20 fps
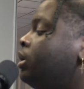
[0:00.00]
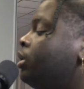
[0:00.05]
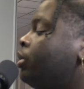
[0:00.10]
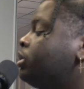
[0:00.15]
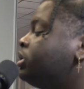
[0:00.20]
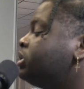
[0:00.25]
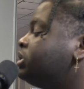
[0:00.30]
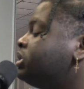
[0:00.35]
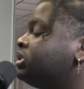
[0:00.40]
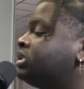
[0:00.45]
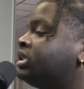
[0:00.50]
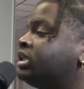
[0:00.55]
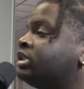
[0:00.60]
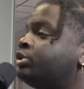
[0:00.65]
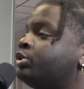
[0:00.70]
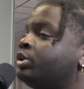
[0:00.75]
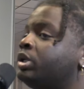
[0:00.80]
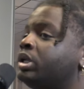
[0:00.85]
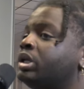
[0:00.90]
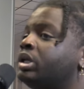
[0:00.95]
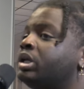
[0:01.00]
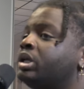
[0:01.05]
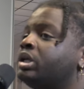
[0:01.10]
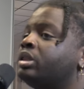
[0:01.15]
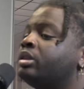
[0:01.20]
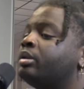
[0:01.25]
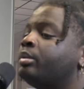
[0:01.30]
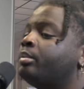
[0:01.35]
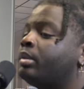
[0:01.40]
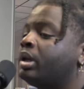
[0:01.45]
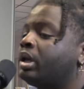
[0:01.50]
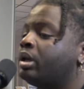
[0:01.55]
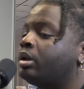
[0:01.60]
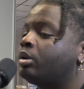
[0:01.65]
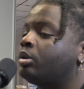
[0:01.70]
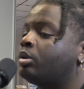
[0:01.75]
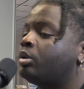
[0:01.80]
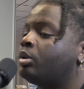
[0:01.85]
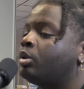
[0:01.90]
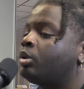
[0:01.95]
notices that you get in the mail,
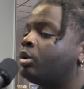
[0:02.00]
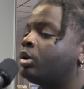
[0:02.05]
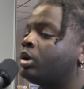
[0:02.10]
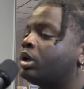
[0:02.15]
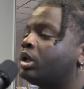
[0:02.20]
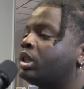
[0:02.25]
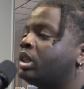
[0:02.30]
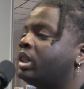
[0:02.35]
or